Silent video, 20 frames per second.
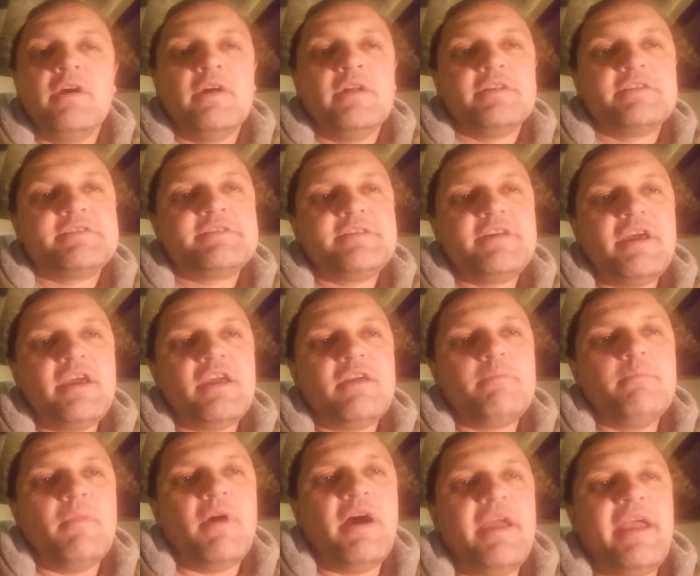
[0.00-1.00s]
take
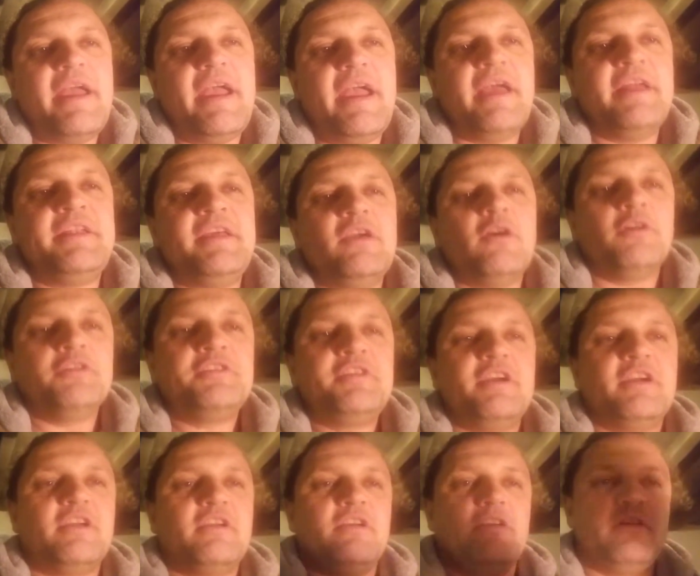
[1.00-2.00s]
my
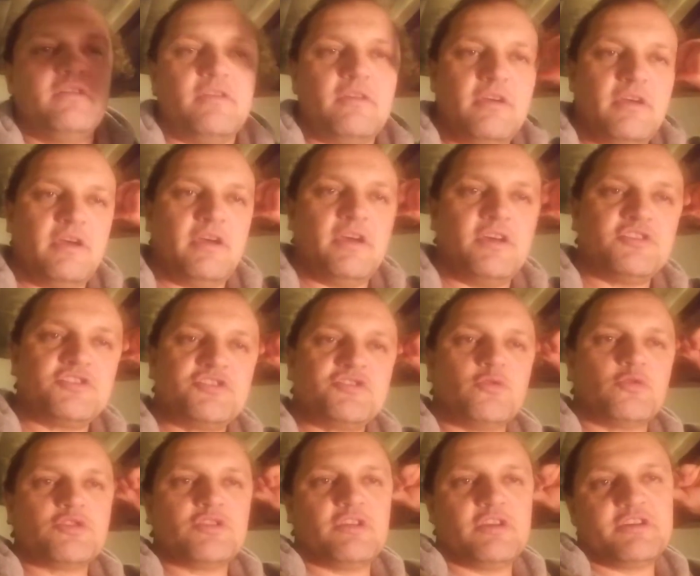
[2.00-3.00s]
idiotic
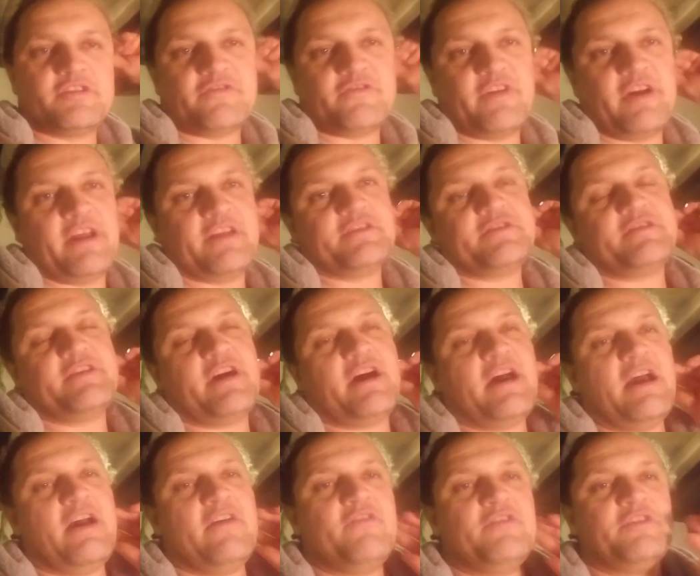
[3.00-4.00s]
socialist friends that
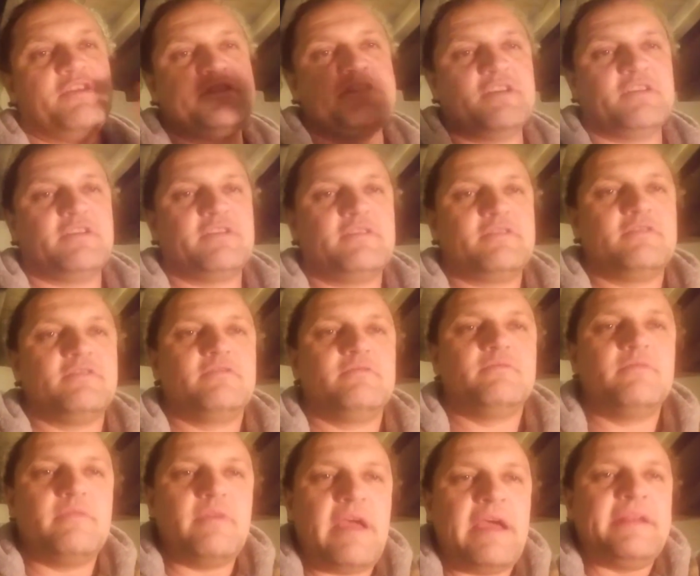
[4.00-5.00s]
I have in New Zealand
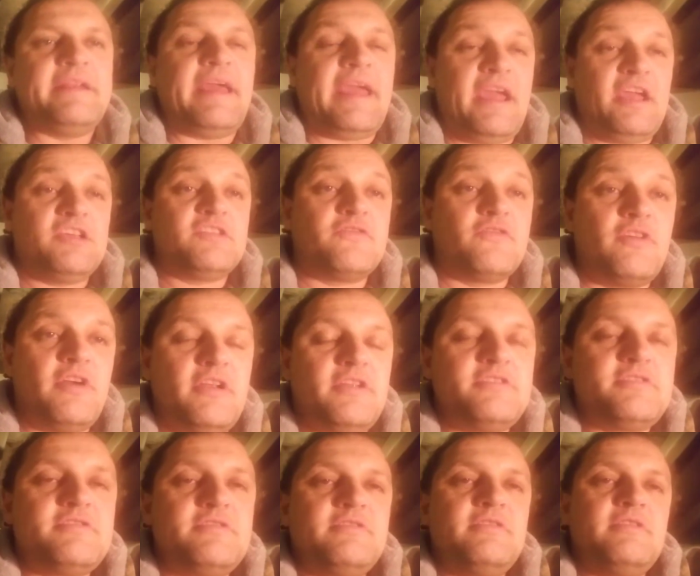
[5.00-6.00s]
and ex-friends